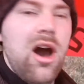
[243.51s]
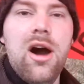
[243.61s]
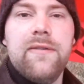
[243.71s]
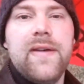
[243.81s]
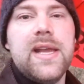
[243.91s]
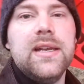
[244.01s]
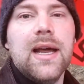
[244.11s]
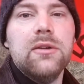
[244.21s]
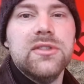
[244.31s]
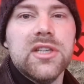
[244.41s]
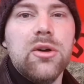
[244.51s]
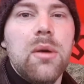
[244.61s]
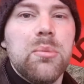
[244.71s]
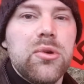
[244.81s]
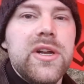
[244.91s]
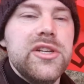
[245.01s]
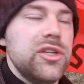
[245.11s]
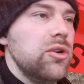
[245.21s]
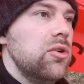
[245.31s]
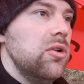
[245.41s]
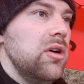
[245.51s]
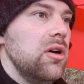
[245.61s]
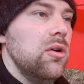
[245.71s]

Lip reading: 8:30 now, so I'm pretty sure